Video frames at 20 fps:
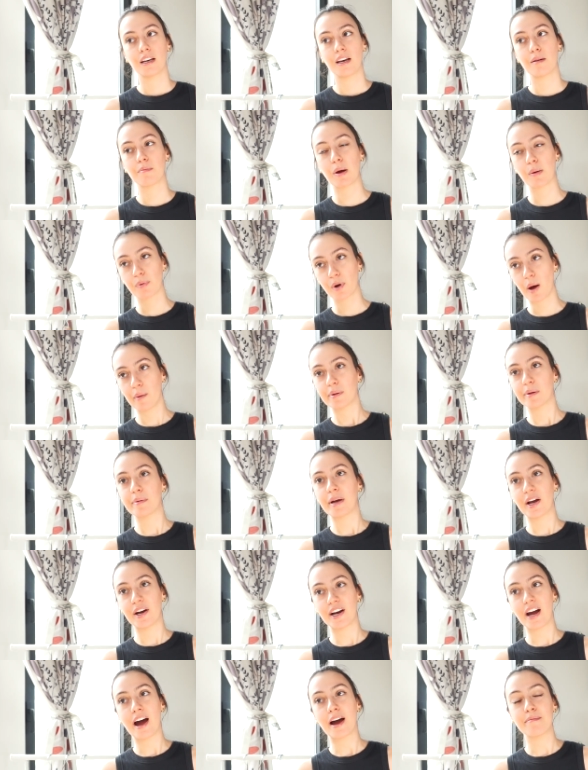By problem
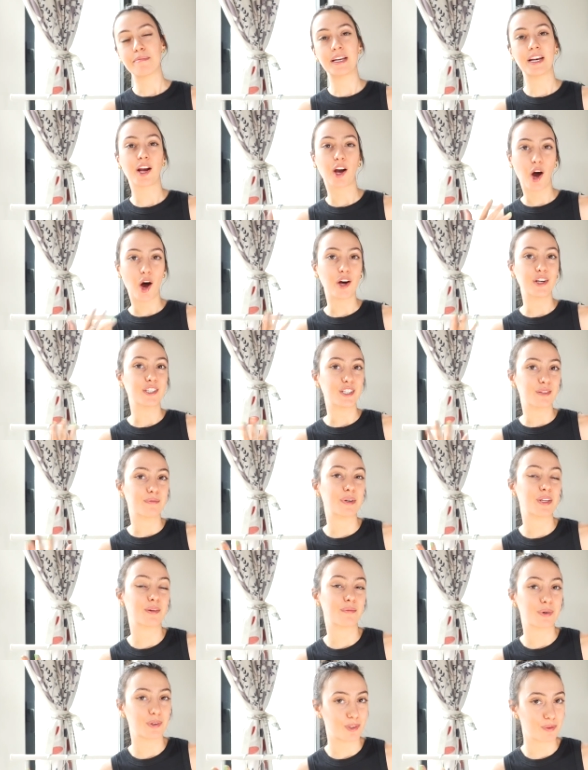area, I mean it causes me
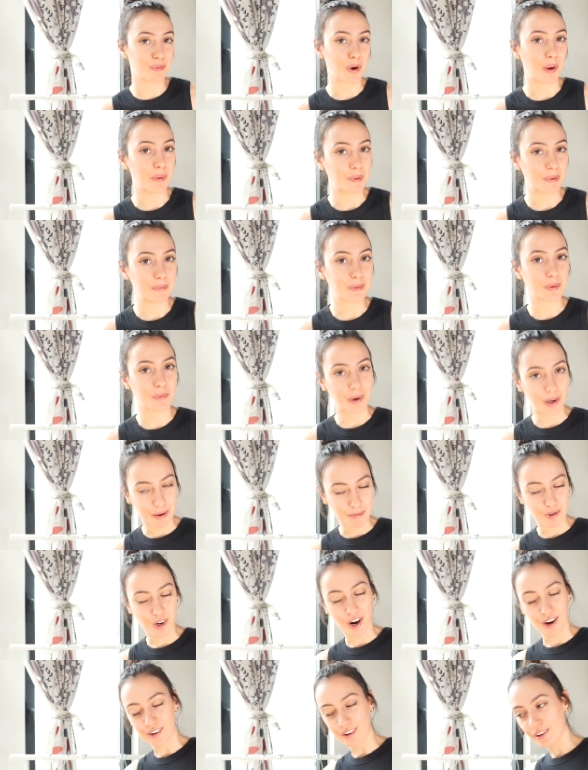the most problems when I'm
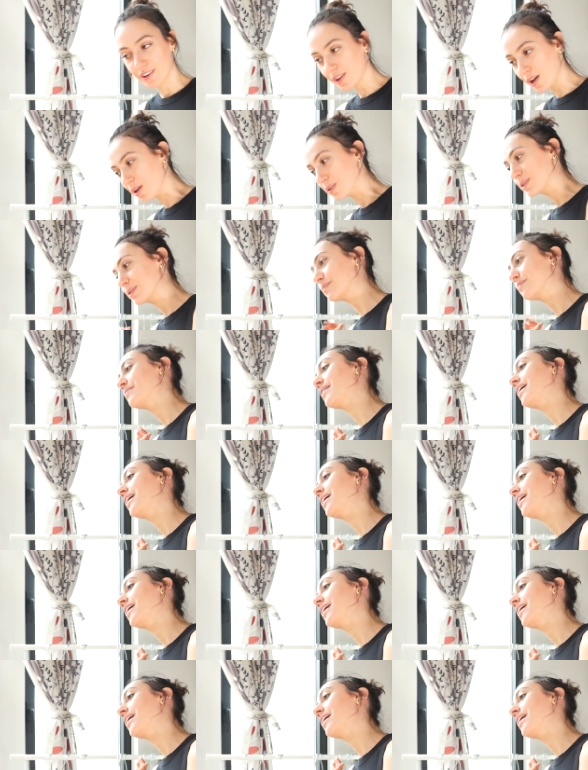trying on clothes.